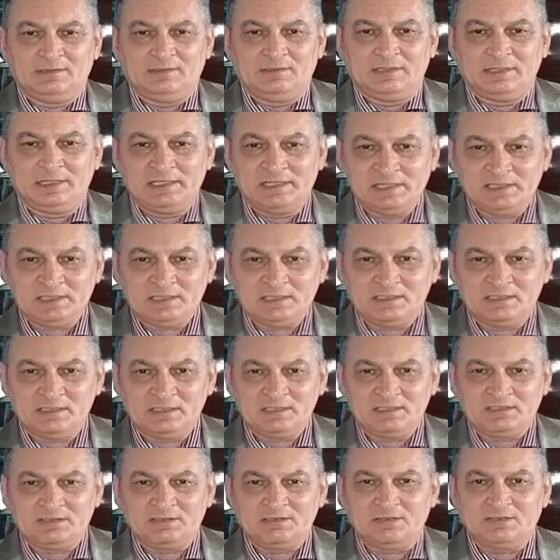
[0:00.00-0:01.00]
The reason
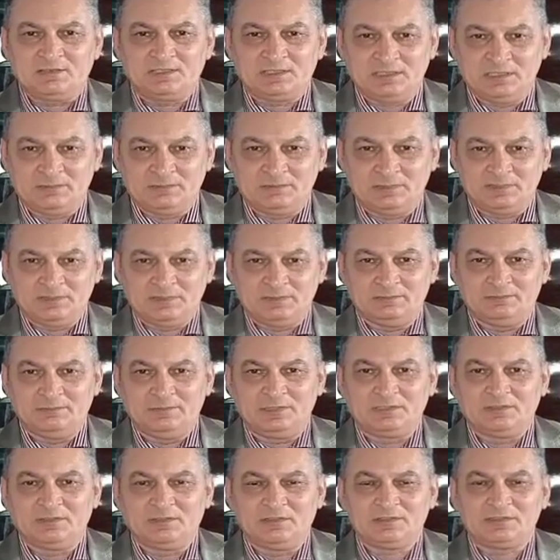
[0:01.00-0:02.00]
is so simple,
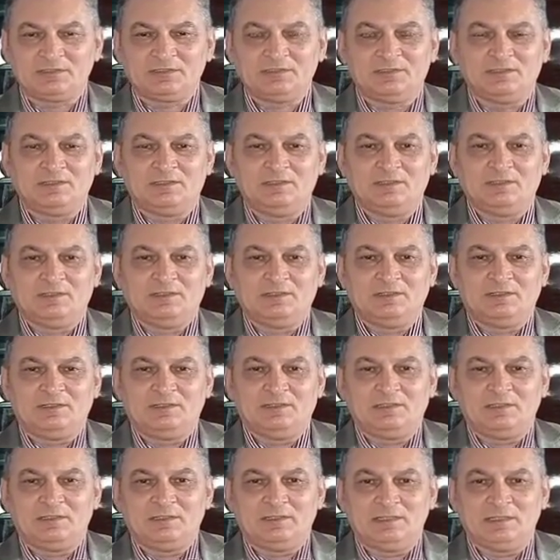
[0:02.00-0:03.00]
because
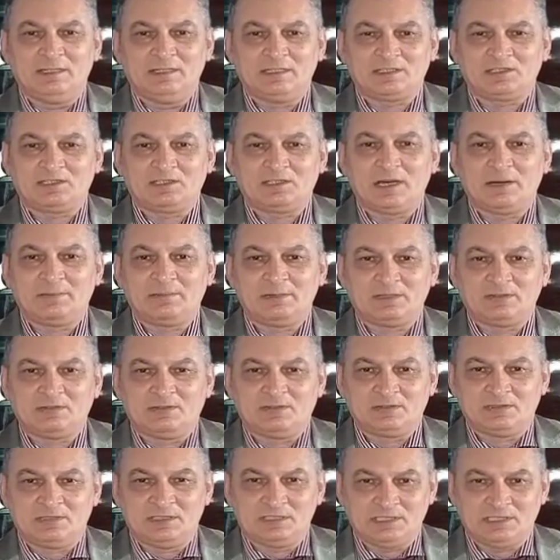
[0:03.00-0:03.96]
each topic or